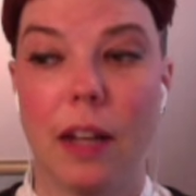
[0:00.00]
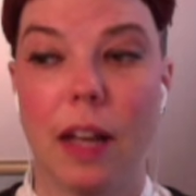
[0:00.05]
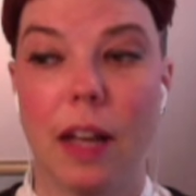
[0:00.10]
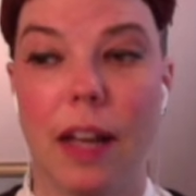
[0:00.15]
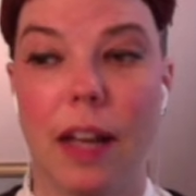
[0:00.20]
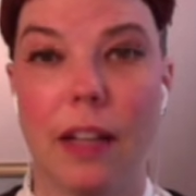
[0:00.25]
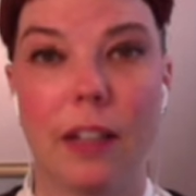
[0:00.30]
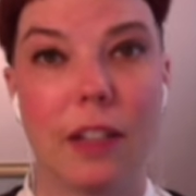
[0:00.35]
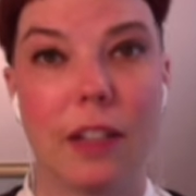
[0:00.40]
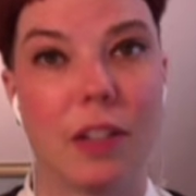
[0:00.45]

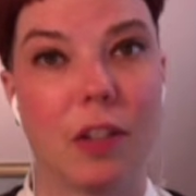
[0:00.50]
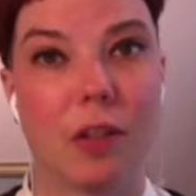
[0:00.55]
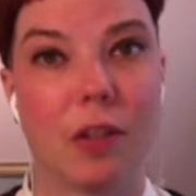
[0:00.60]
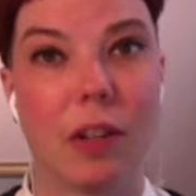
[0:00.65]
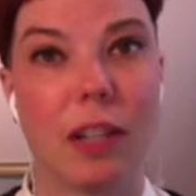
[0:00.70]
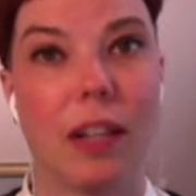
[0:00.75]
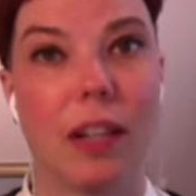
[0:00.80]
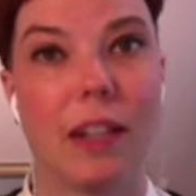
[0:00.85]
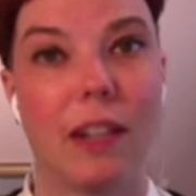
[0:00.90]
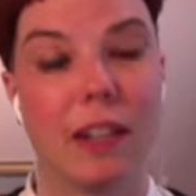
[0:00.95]
And so
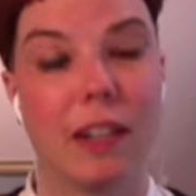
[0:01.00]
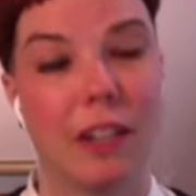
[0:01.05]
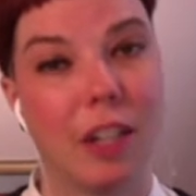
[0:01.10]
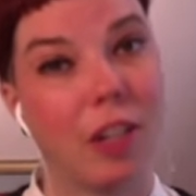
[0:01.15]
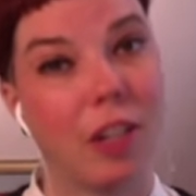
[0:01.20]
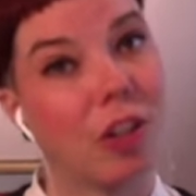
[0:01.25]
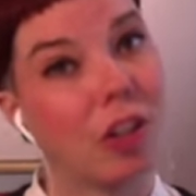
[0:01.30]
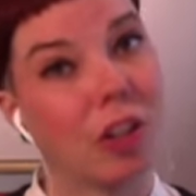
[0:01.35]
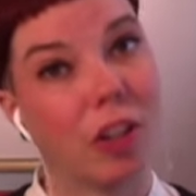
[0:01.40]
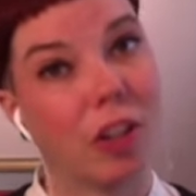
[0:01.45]
I'd like to
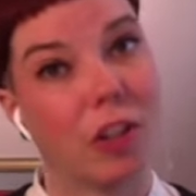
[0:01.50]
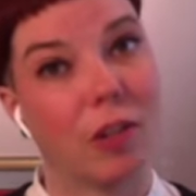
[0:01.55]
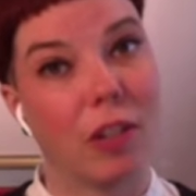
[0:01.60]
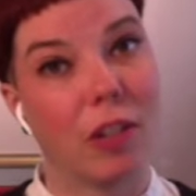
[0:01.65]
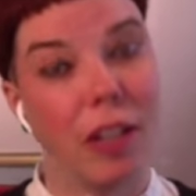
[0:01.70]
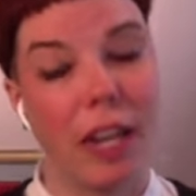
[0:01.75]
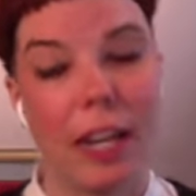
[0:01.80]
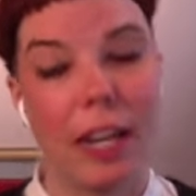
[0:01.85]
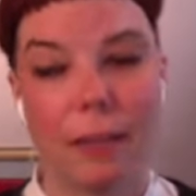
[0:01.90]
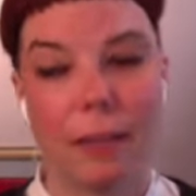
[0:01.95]
teach it to you
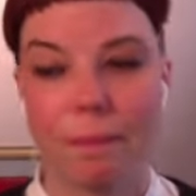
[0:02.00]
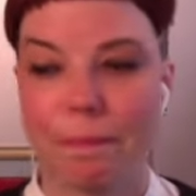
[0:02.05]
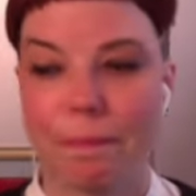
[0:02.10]
today.